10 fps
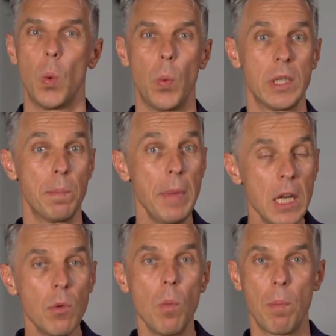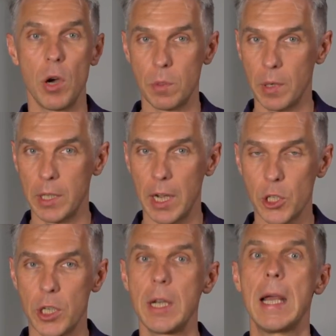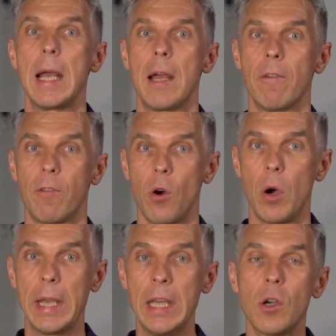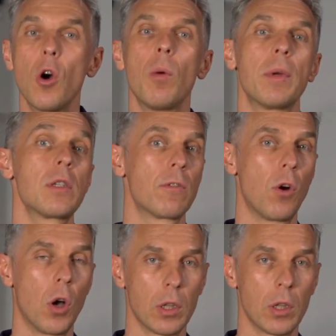with minimum post-production for e-commerce for